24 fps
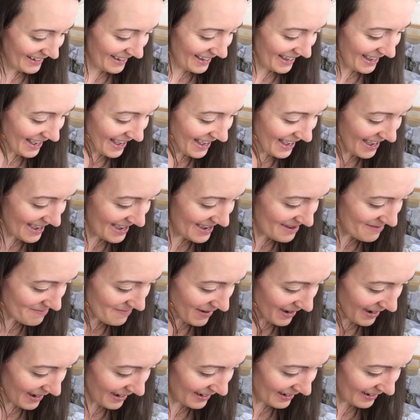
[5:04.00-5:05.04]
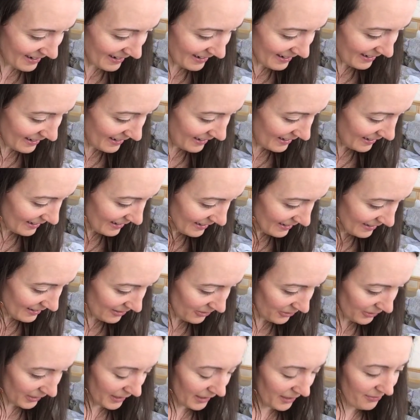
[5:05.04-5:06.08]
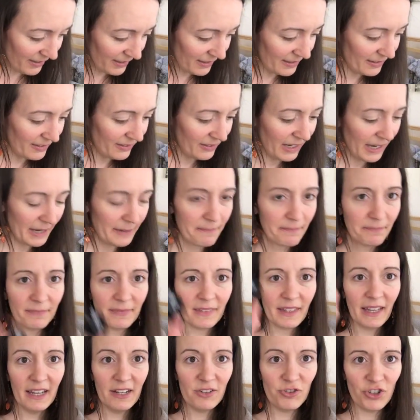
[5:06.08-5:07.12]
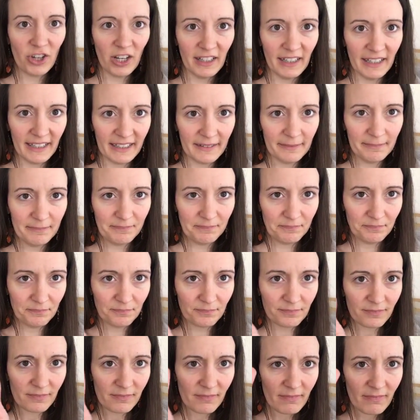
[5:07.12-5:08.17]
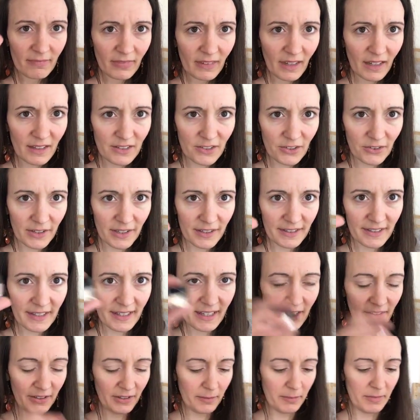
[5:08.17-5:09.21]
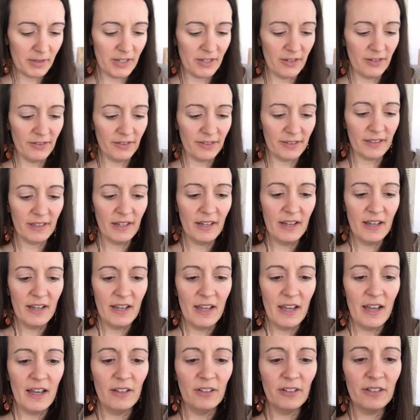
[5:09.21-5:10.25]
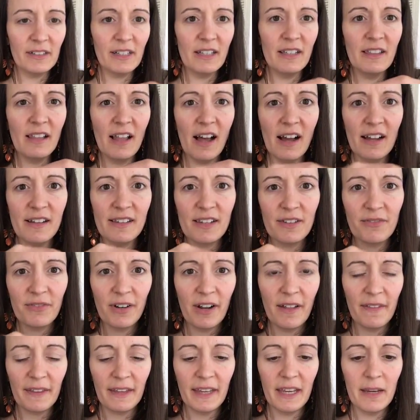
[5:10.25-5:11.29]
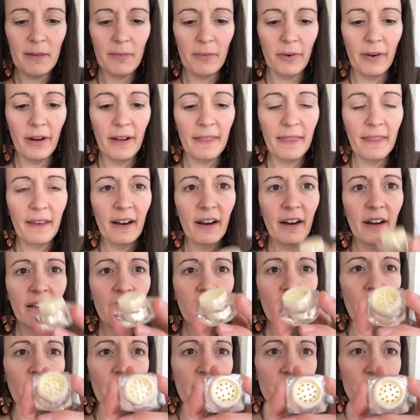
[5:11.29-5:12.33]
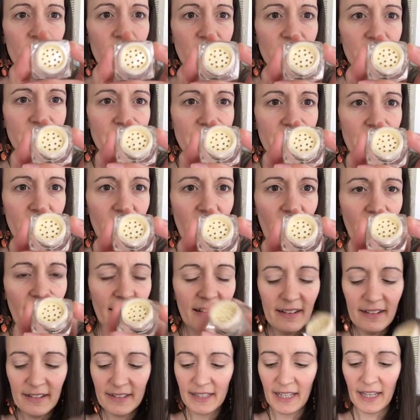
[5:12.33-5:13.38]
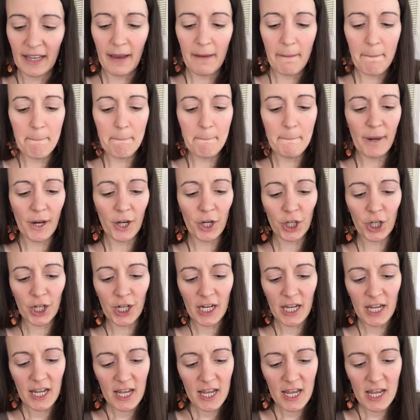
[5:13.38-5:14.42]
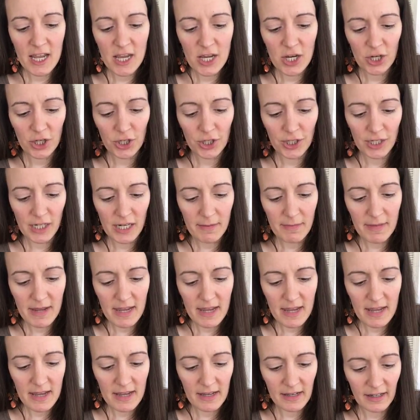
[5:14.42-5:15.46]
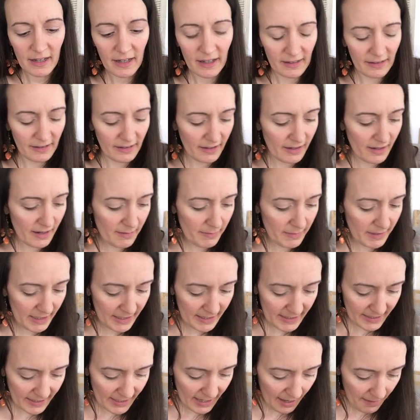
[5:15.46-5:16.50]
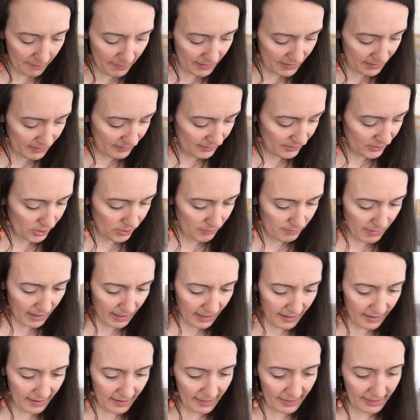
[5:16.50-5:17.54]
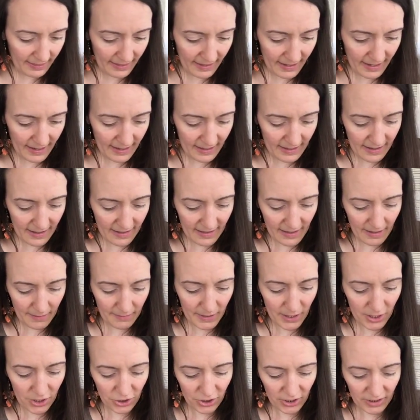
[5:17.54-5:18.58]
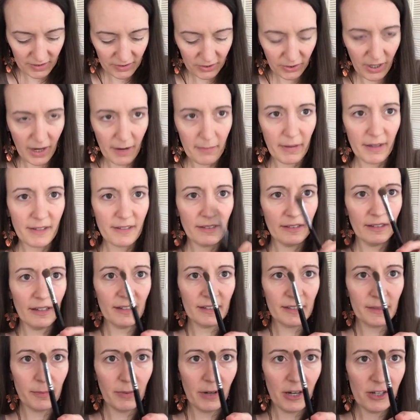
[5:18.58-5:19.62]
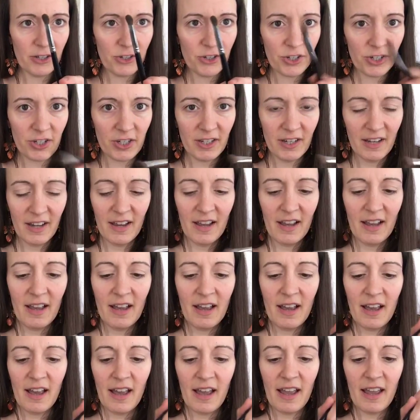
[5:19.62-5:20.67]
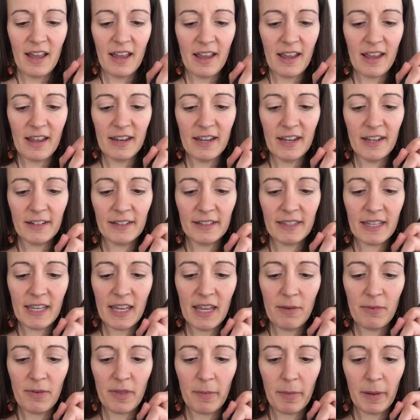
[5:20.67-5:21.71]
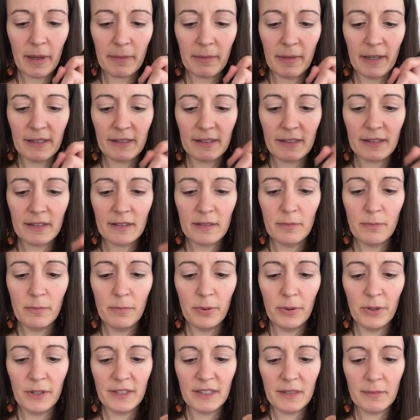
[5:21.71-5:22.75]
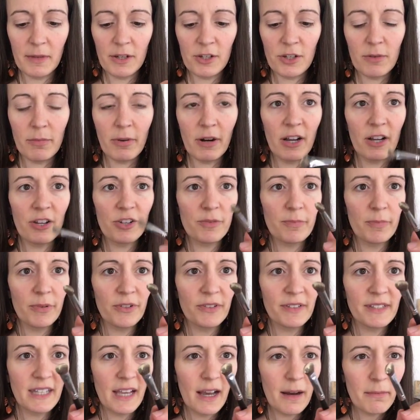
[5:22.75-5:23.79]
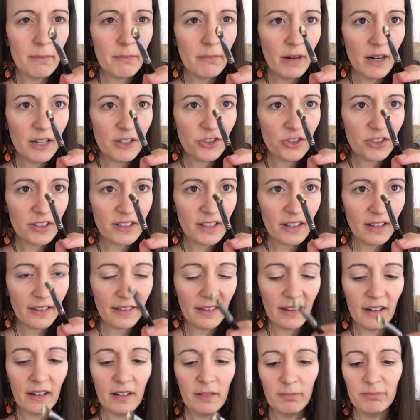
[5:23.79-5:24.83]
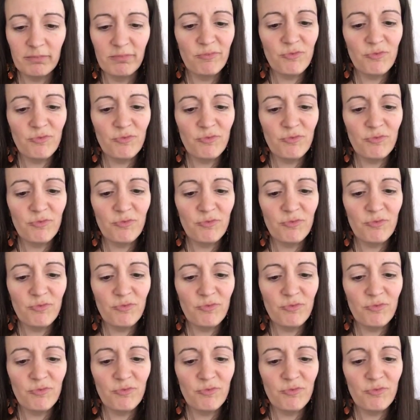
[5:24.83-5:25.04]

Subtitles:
Hold on, I found it, okay, Angelic. So here's the color I'm gonna use. It looks a lot different on the camera right there. You can see that. It's like a buttery, creamy color. I'm gonna tap it into my lid, and then I'm gonna just grab my deluxe brush. And here's the key with the pigments. Put some on your brush, but you see how much is on there?